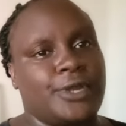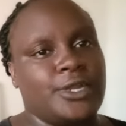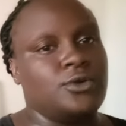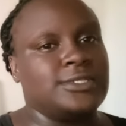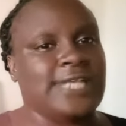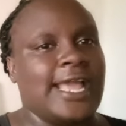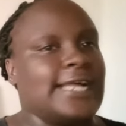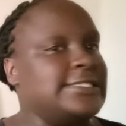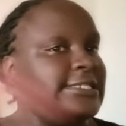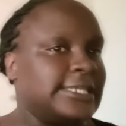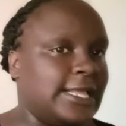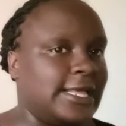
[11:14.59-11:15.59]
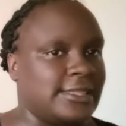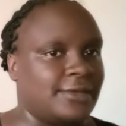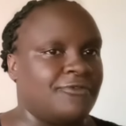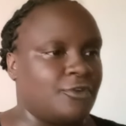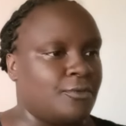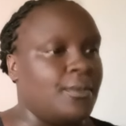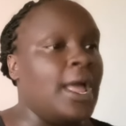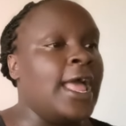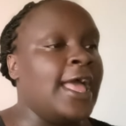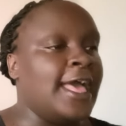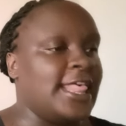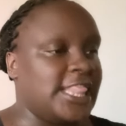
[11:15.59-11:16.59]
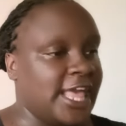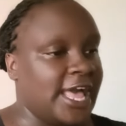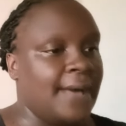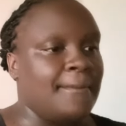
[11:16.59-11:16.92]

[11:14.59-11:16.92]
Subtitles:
because I can still get them from there.